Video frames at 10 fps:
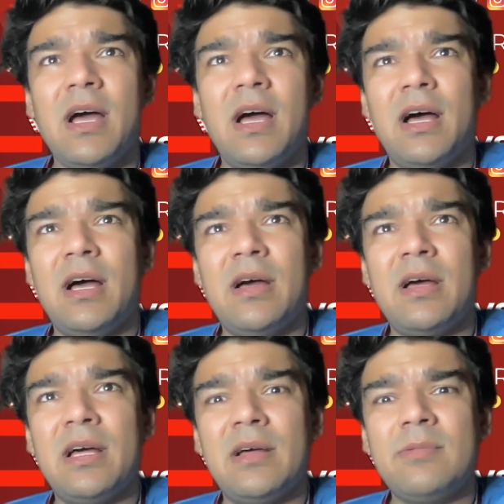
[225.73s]

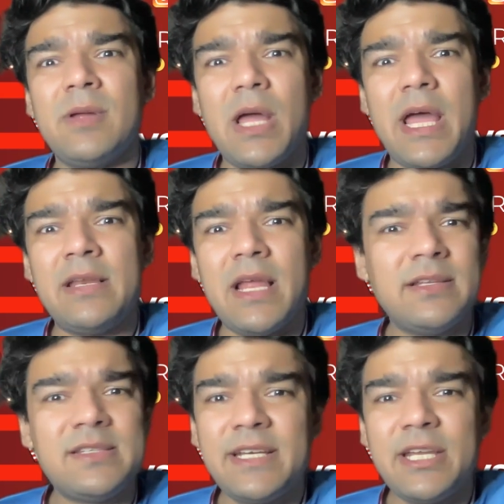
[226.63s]

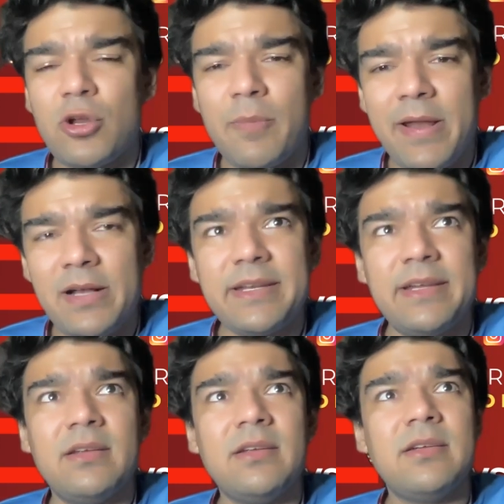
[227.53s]
and City got a penalty,